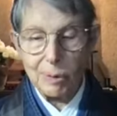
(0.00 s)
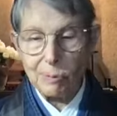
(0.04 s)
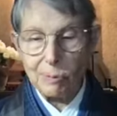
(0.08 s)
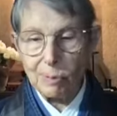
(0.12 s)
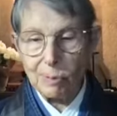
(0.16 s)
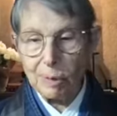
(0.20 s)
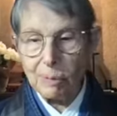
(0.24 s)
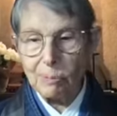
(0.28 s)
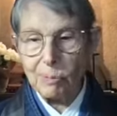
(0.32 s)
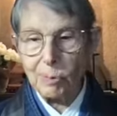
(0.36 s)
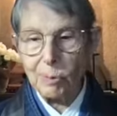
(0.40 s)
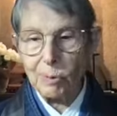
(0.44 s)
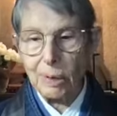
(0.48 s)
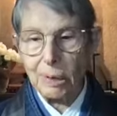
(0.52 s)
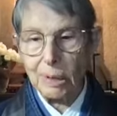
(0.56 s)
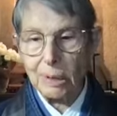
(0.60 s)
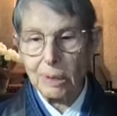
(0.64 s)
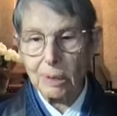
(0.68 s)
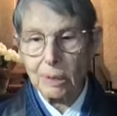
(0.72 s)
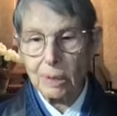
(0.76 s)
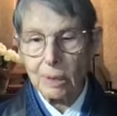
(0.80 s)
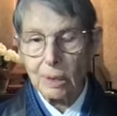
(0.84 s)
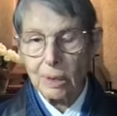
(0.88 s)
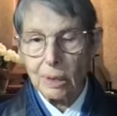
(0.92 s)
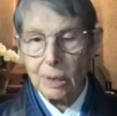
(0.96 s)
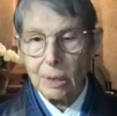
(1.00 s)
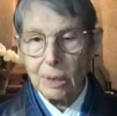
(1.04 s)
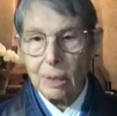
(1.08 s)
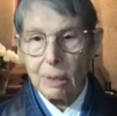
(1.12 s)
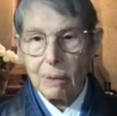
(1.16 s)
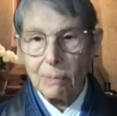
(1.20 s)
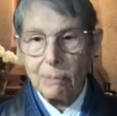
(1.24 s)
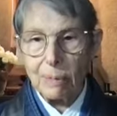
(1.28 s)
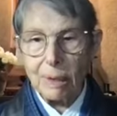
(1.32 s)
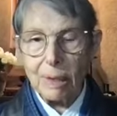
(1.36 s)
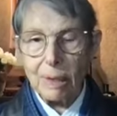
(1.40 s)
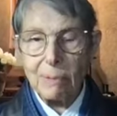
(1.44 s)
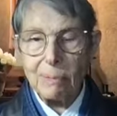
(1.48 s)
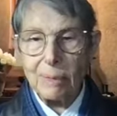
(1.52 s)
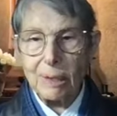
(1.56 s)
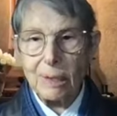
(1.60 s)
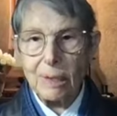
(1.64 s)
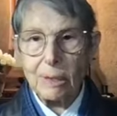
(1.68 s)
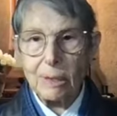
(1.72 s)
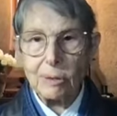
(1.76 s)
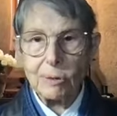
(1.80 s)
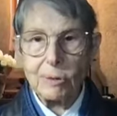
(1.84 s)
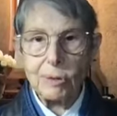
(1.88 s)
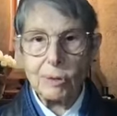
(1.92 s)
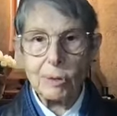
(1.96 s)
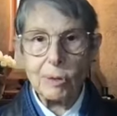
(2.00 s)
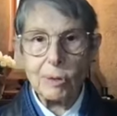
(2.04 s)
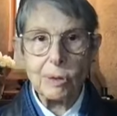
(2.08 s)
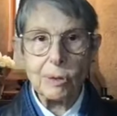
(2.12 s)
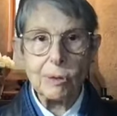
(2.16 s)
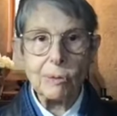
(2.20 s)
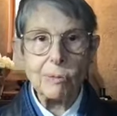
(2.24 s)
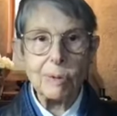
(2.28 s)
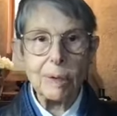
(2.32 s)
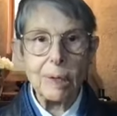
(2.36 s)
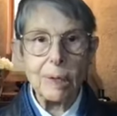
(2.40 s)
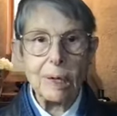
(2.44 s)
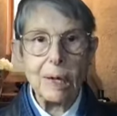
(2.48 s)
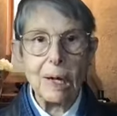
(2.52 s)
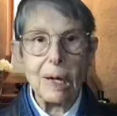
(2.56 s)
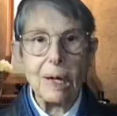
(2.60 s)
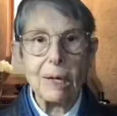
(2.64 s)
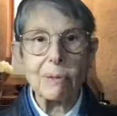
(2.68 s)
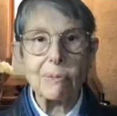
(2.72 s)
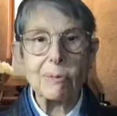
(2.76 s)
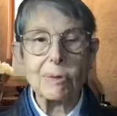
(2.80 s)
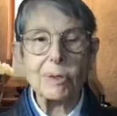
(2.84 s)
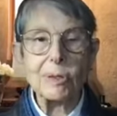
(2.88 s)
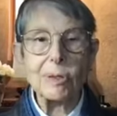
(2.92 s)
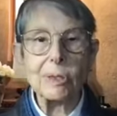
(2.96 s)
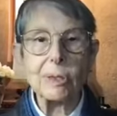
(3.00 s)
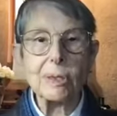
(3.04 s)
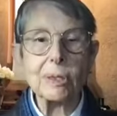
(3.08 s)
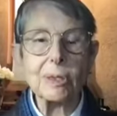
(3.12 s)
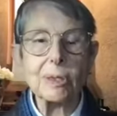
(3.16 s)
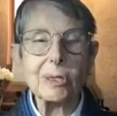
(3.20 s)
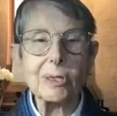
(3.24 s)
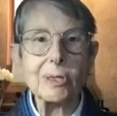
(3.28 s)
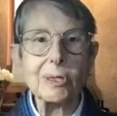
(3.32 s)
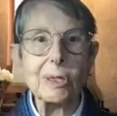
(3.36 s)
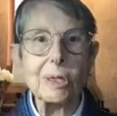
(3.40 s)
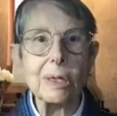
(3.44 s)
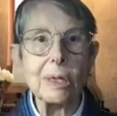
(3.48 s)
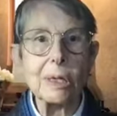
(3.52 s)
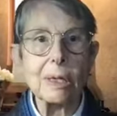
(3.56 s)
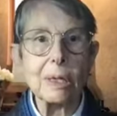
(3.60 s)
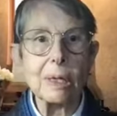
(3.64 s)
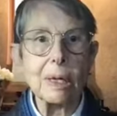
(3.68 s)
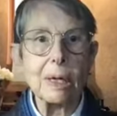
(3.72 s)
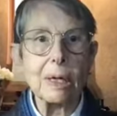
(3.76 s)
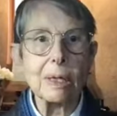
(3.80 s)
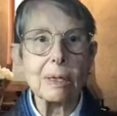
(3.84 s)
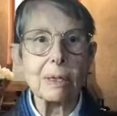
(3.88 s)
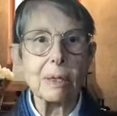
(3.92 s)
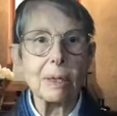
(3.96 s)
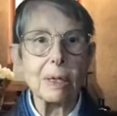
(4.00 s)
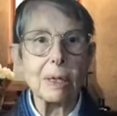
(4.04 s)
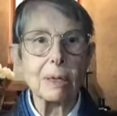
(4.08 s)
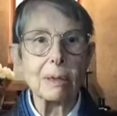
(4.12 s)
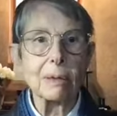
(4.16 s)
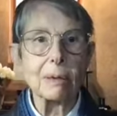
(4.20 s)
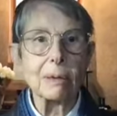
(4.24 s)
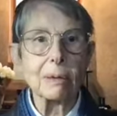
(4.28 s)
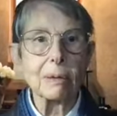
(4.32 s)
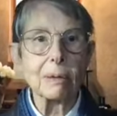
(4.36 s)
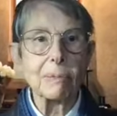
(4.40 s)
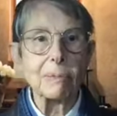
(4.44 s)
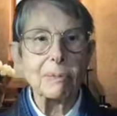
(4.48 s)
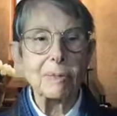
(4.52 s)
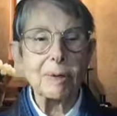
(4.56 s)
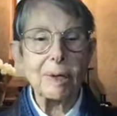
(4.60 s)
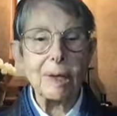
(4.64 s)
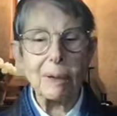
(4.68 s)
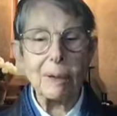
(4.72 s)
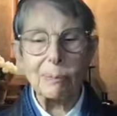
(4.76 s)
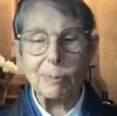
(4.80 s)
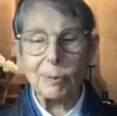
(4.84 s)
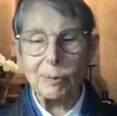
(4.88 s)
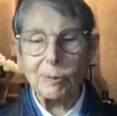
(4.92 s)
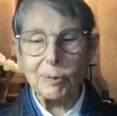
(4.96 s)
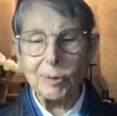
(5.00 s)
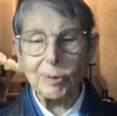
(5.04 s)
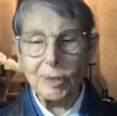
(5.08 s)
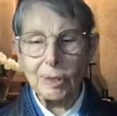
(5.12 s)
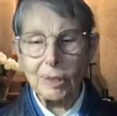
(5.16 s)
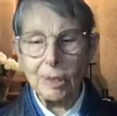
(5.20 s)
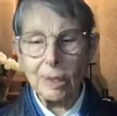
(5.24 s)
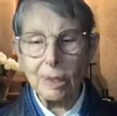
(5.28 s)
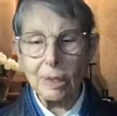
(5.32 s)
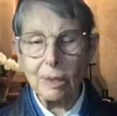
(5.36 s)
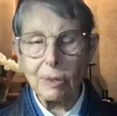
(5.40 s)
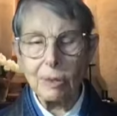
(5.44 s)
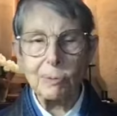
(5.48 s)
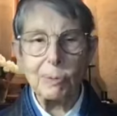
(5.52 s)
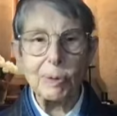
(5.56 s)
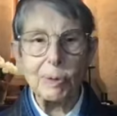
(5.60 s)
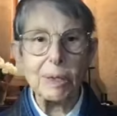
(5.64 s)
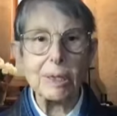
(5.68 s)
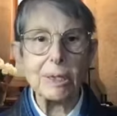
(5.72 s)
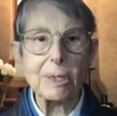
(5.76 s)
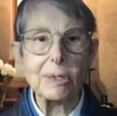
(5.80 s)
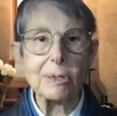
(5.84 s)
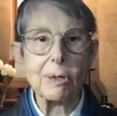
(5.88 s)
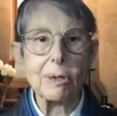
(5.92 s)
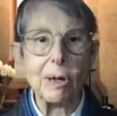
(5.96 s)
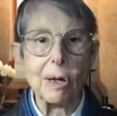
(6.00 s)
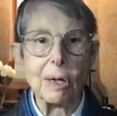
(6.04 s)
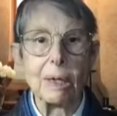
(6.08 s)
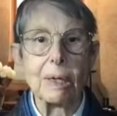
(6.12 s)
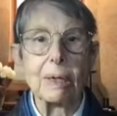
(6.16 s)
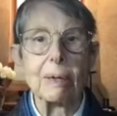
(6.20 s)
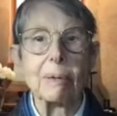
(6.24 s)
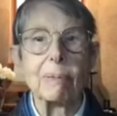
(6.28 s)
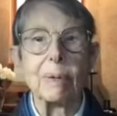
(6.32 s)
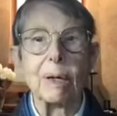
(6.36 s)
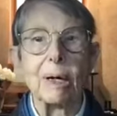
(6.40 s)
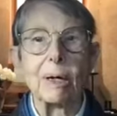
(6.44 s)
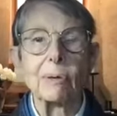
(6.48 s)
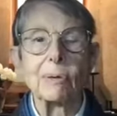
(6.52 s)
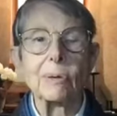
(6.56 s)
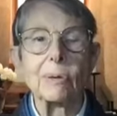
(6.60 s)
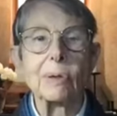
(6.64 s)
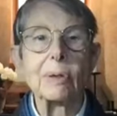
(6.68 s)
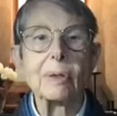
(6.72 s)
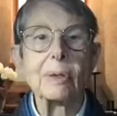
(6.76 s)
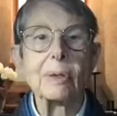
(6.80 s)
at one point, many, many years ago, when I was in sesshin and I thought, Mitra-roshi doesn't know what he's talking about.